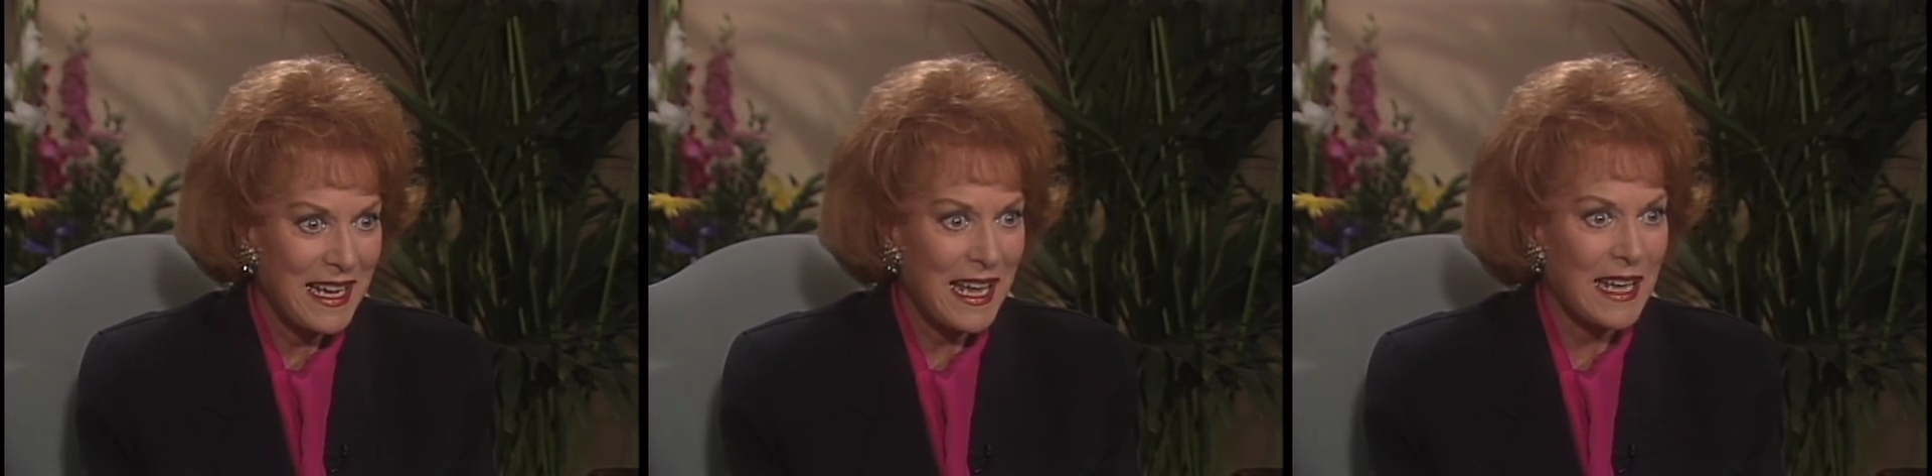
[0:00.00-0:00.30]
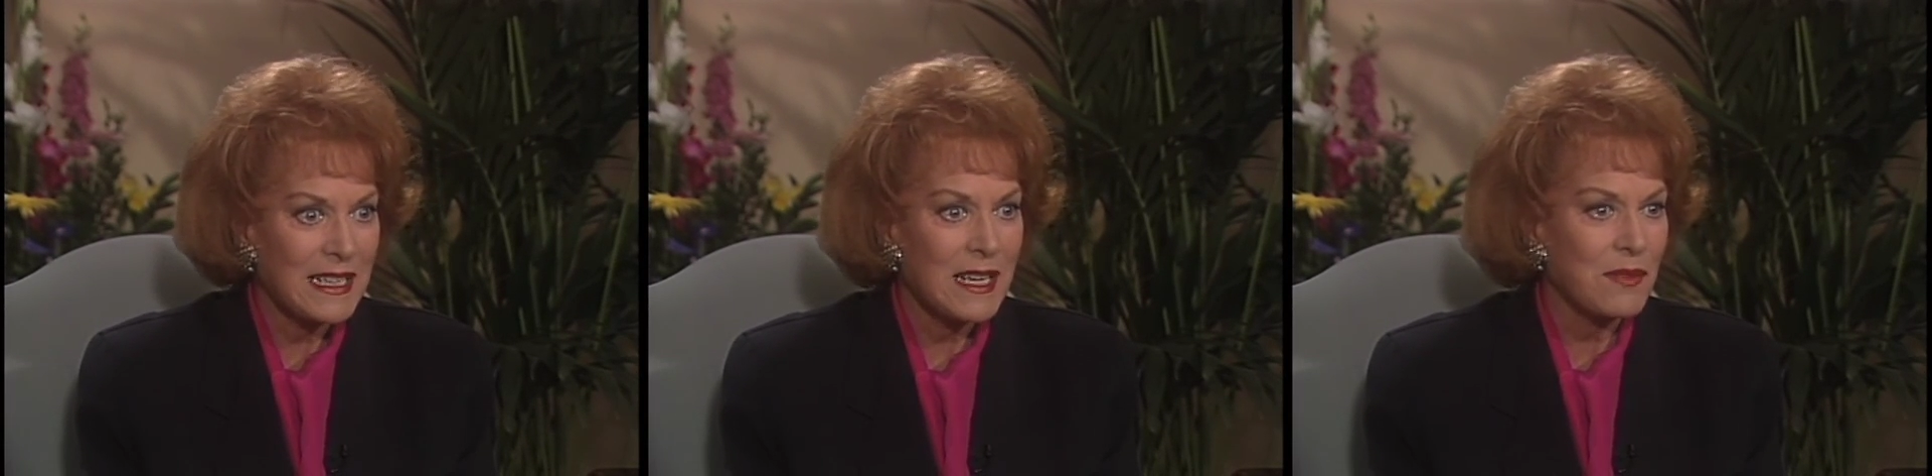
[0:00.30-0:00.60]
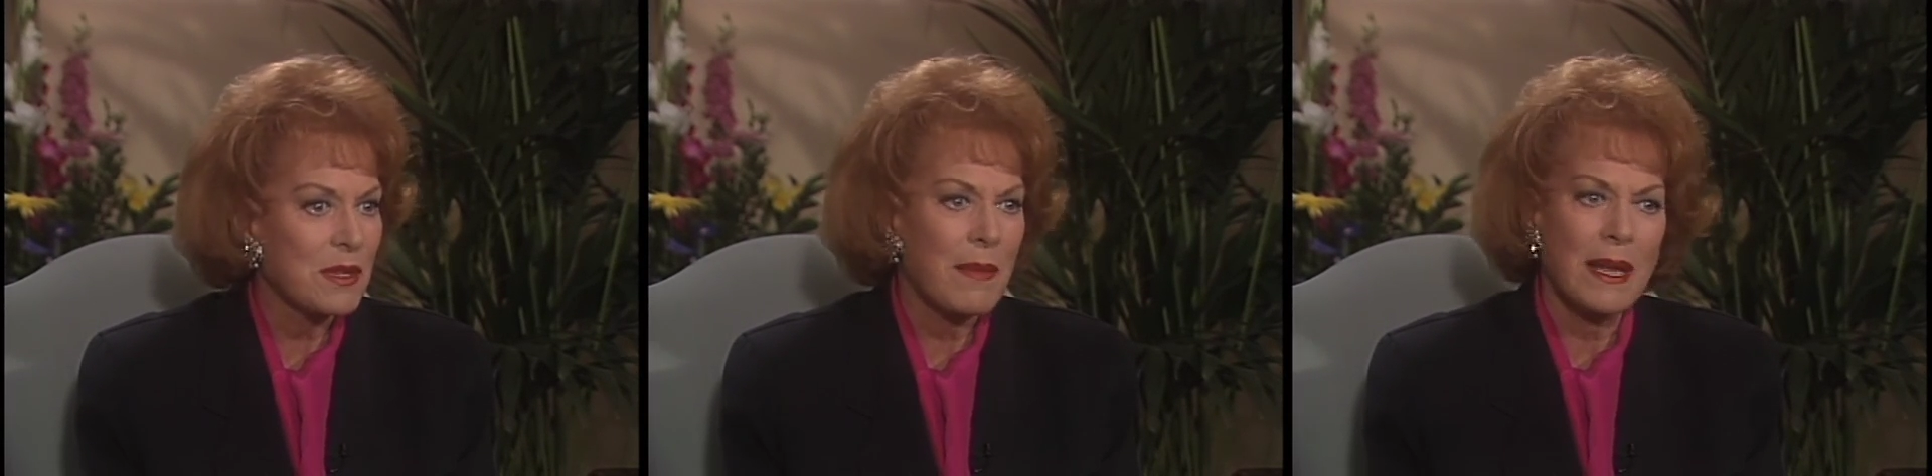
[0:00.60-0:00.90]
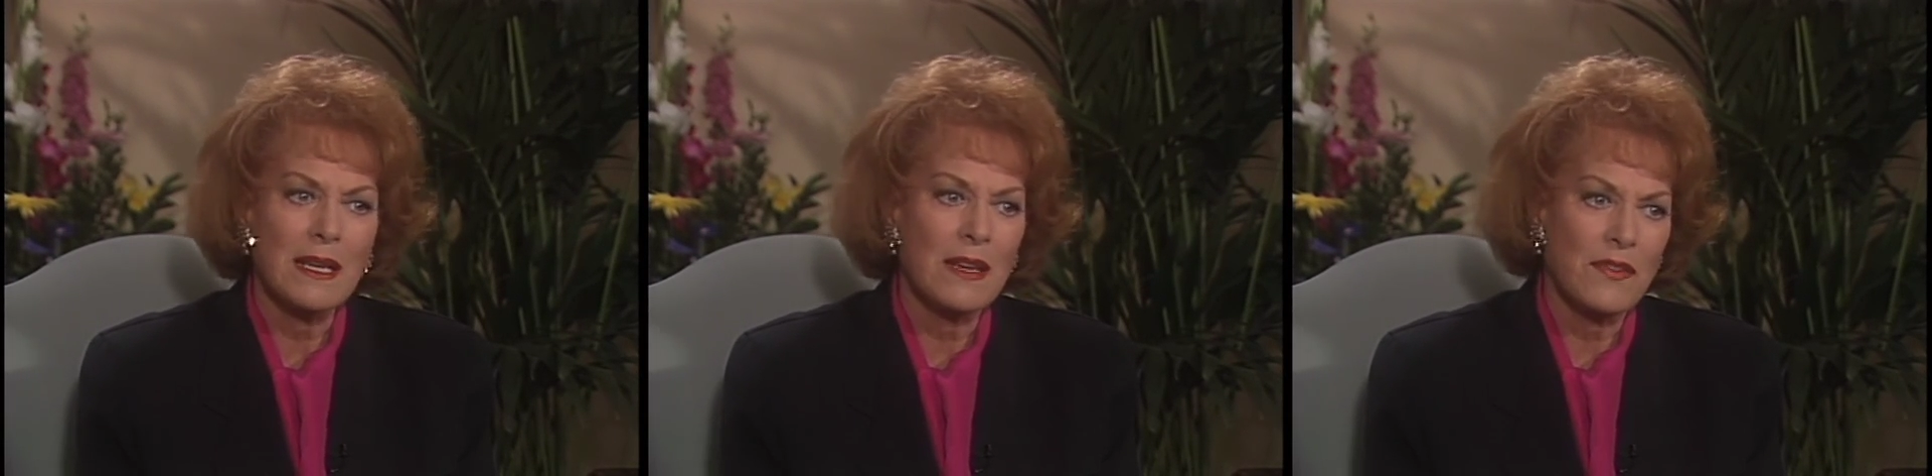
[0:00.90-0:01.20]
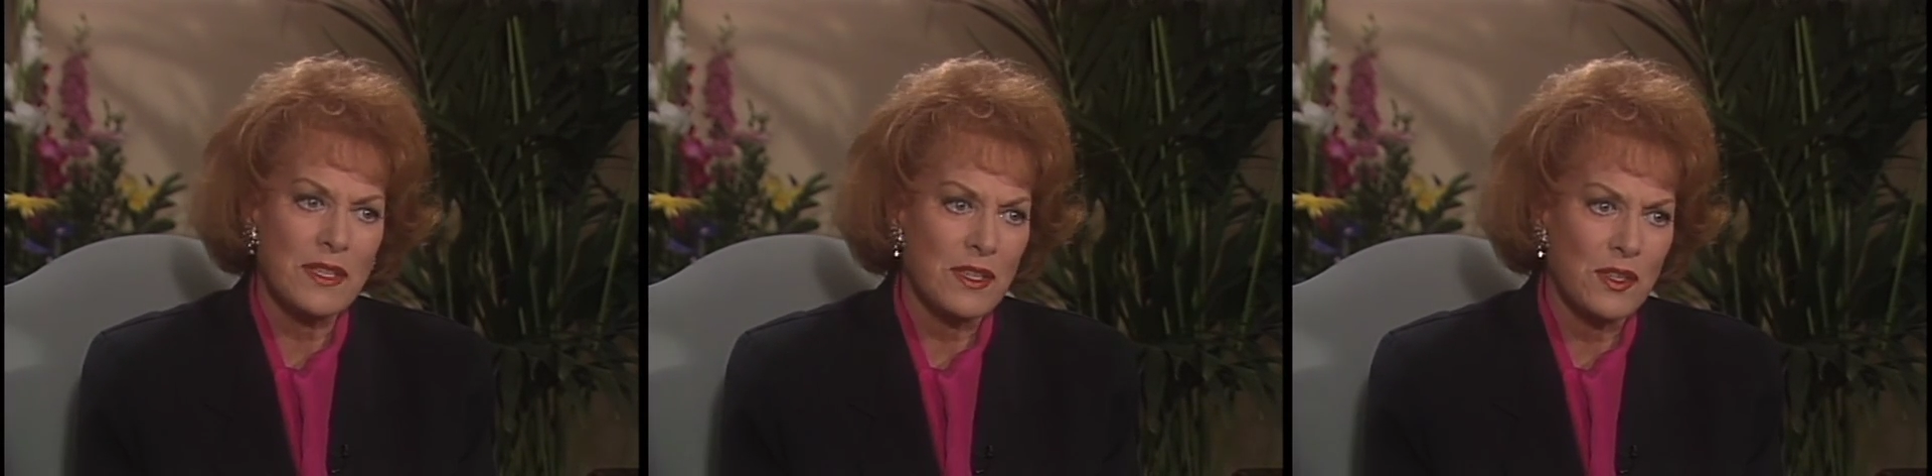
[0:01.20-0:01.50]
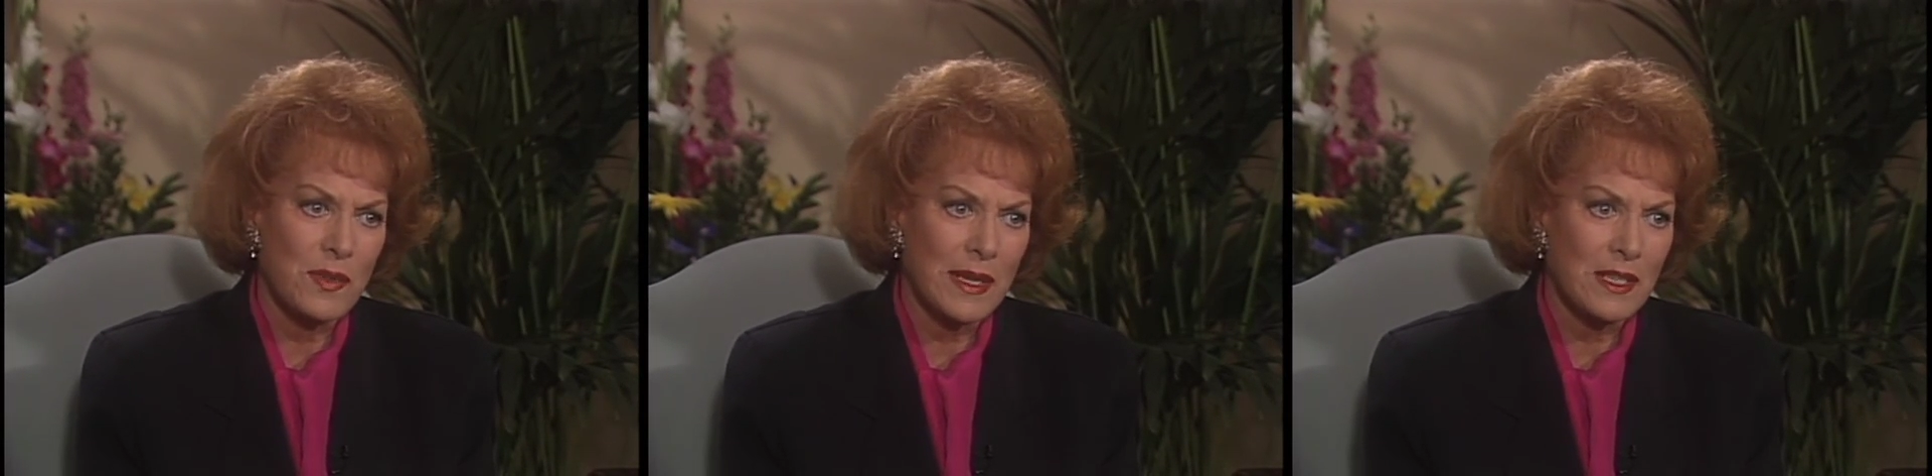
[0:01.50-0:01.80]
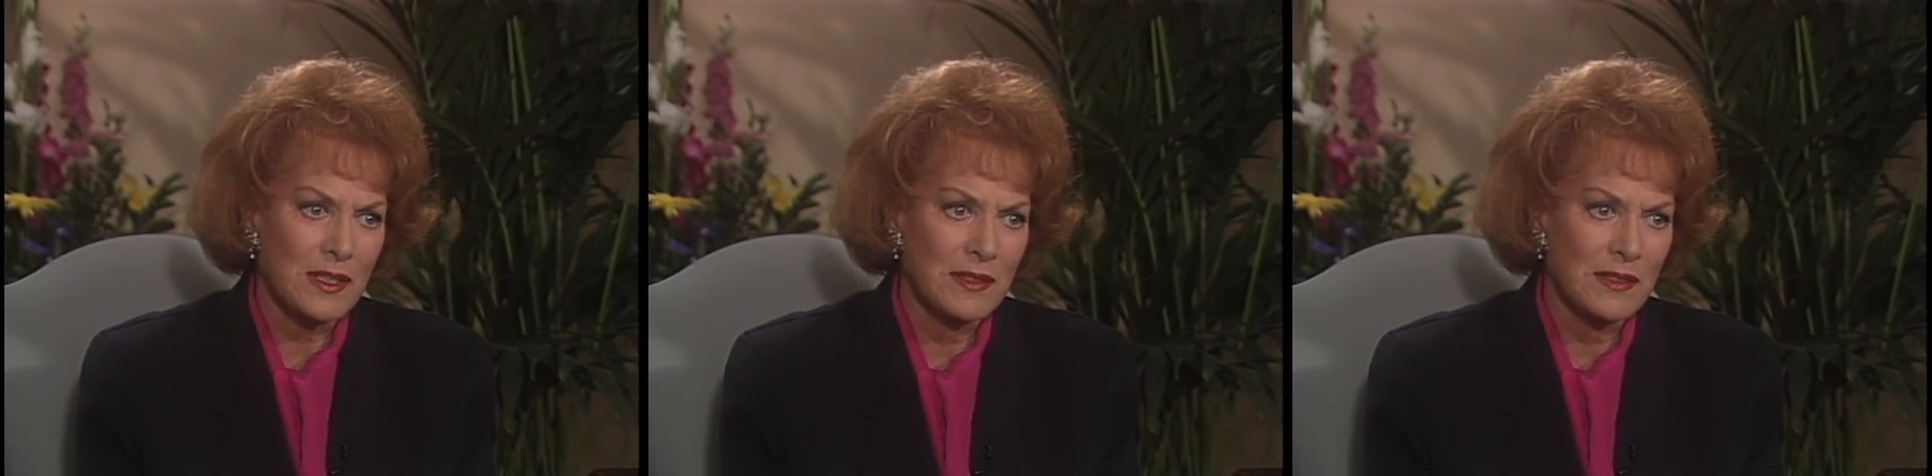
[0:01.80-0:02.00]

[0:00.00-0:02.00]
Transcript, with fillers: And he was a magnificent director.